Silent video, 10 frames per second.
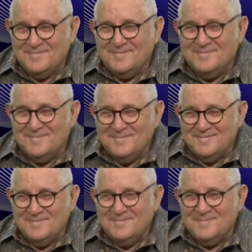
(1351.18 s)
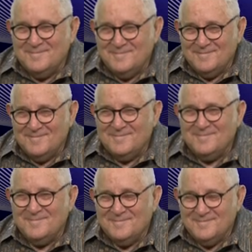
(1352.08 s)

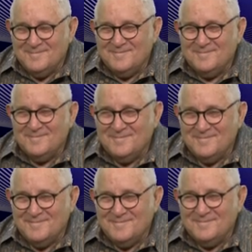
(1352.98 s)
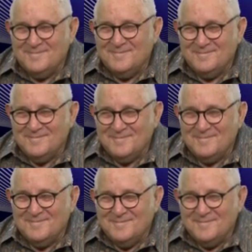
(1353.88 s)

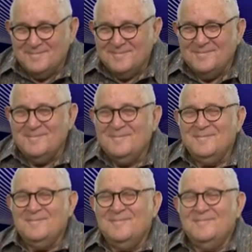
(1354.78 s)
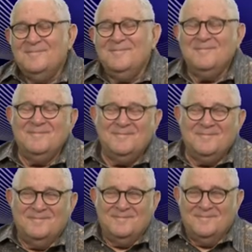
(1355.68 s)

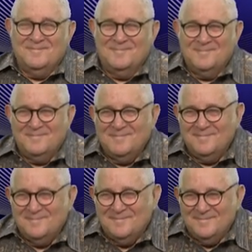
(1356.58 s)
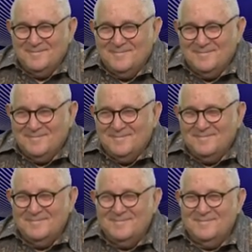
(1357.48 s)

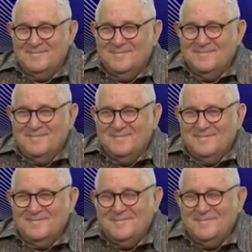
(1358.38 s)
(not speaking)